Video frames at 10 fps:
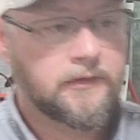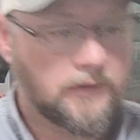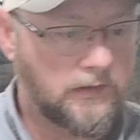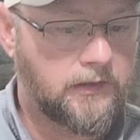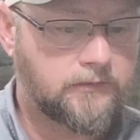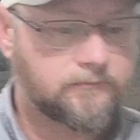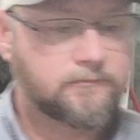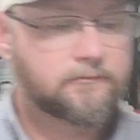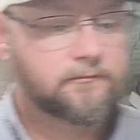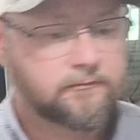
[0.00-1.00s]
And
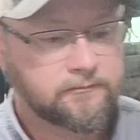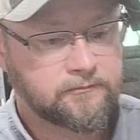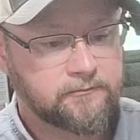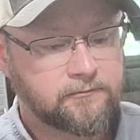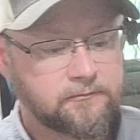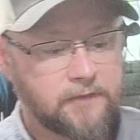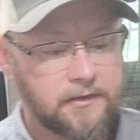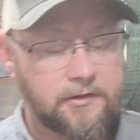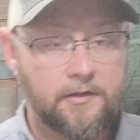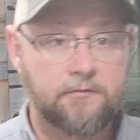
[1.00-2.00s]

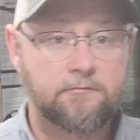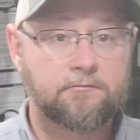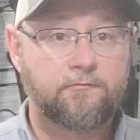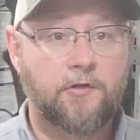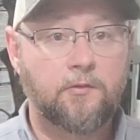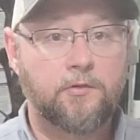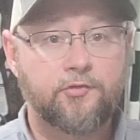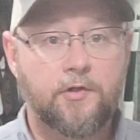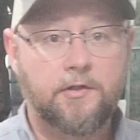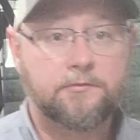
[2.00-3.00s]
then follow
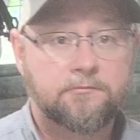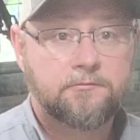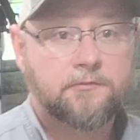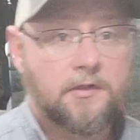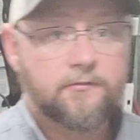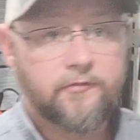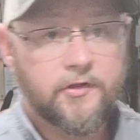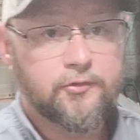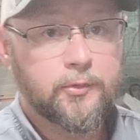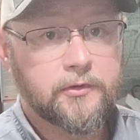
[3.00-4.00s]
us on
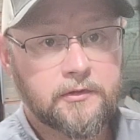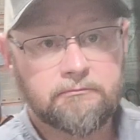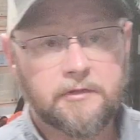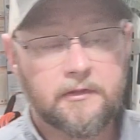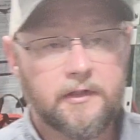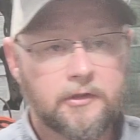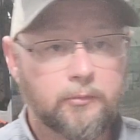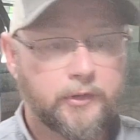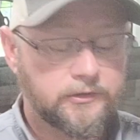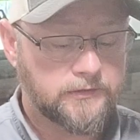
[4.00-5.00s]
Facebook and like our
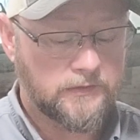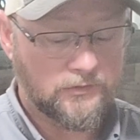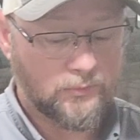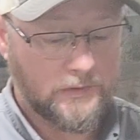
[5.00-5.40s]
page there as